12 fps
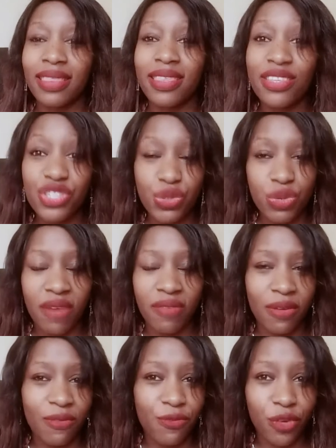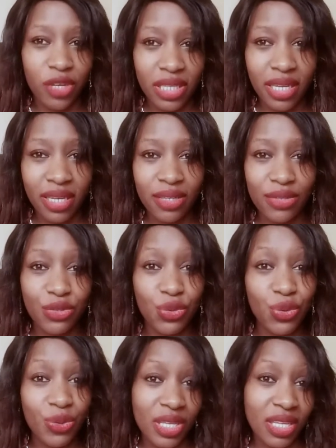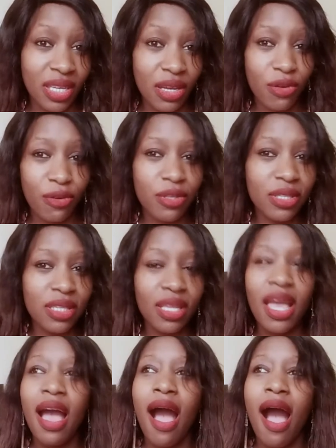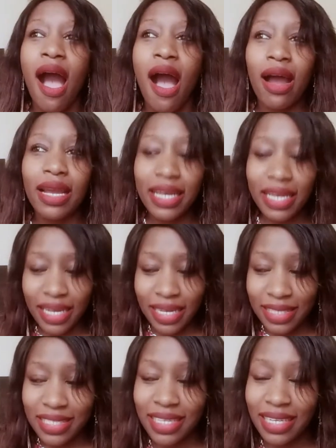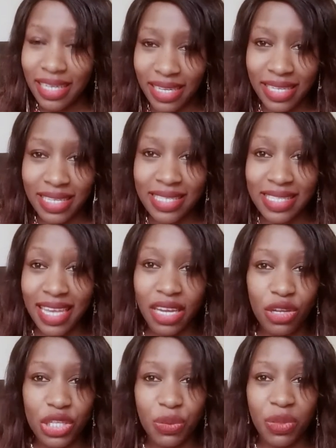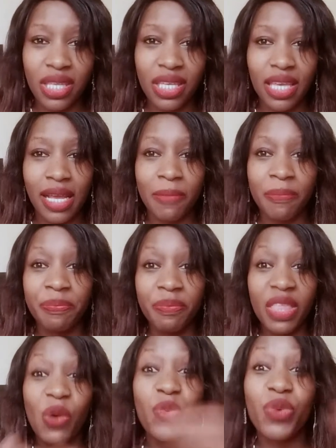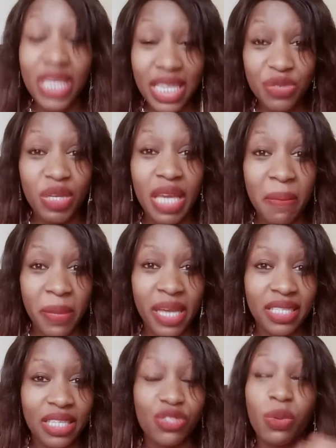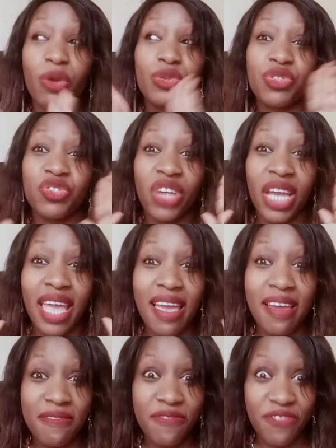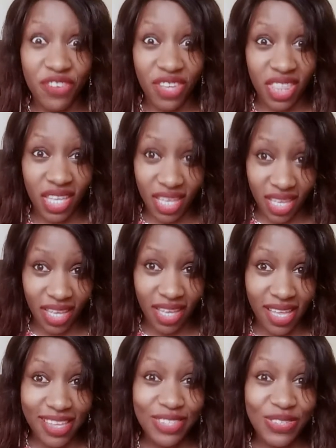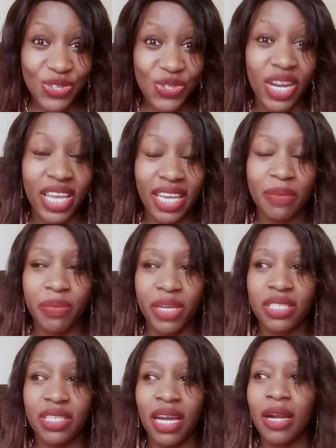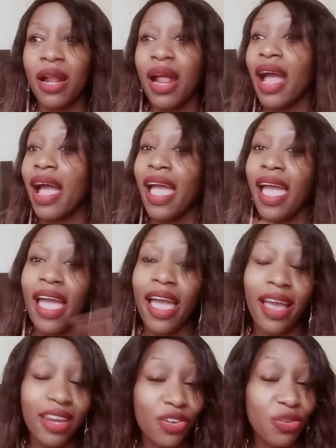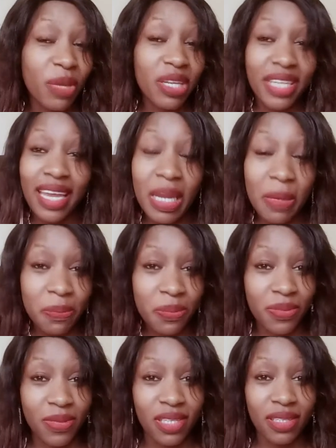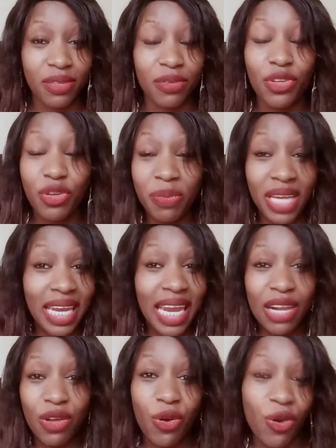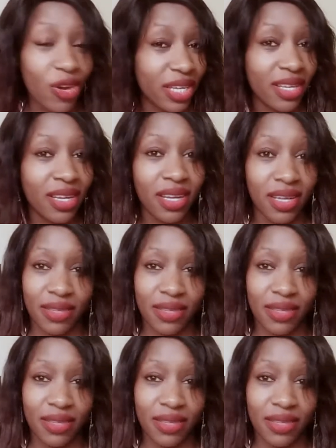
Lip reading: are things you'd have avoided doing, because instinctively inside us we're thinking we need to get better, so we're going to try everything to try get better, and you might end up in being an alcoholic.